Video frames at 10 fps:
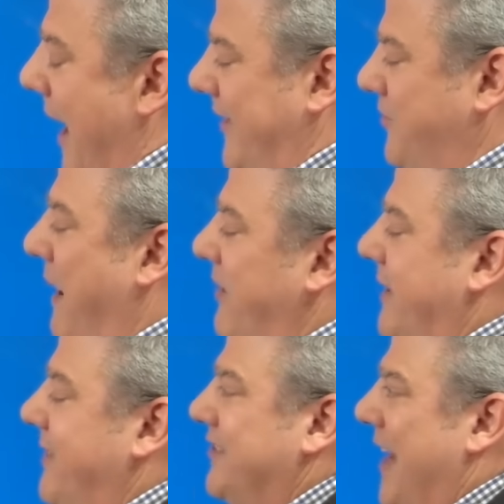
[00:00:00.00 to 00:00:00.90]
and
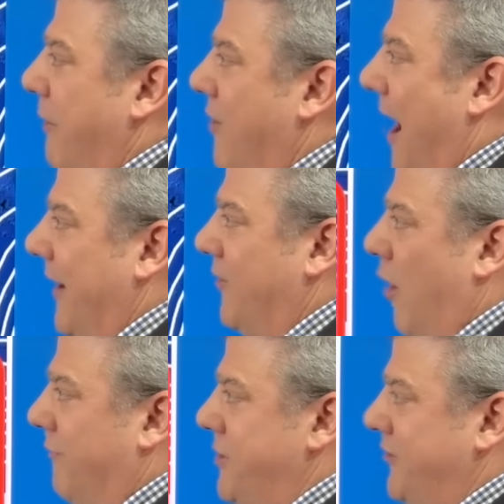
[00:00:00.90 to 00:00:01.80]
especially the South Island
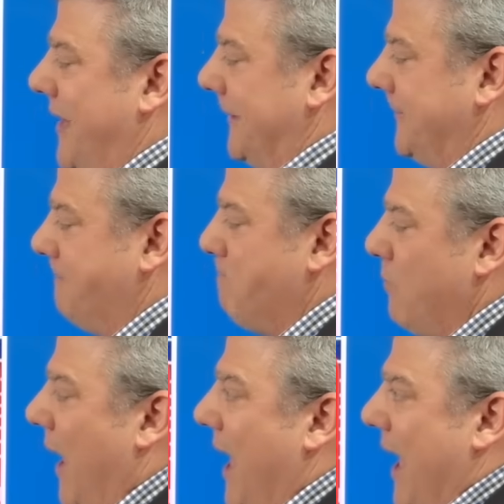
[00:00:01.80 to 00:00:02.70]
of New Zealand.
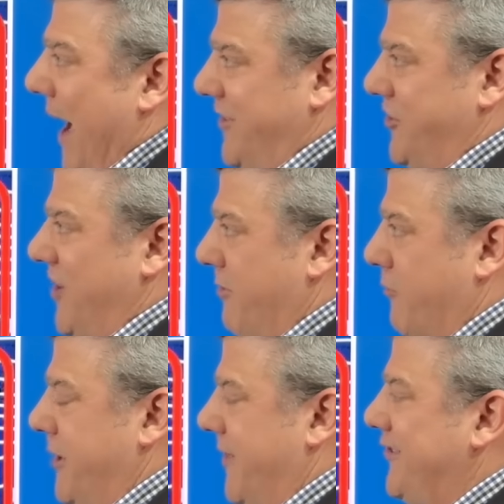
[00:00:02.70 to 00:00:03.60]
As you jump
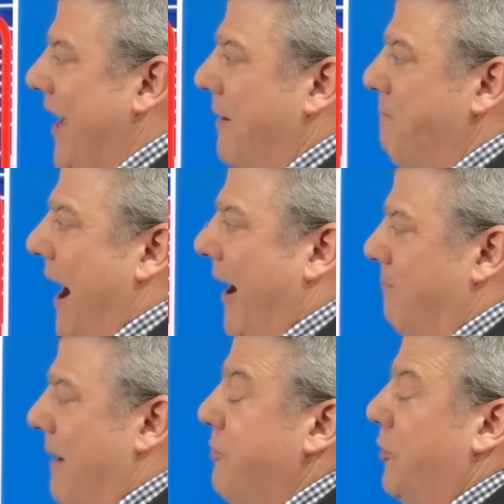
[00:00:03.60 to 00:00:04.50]
through to the second part of the
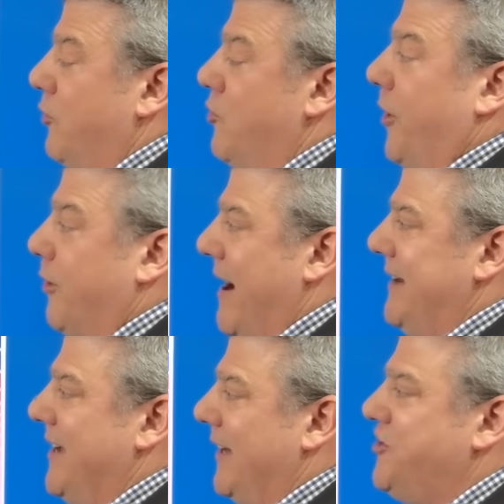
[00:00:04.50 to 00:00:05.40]
month, not a great deal of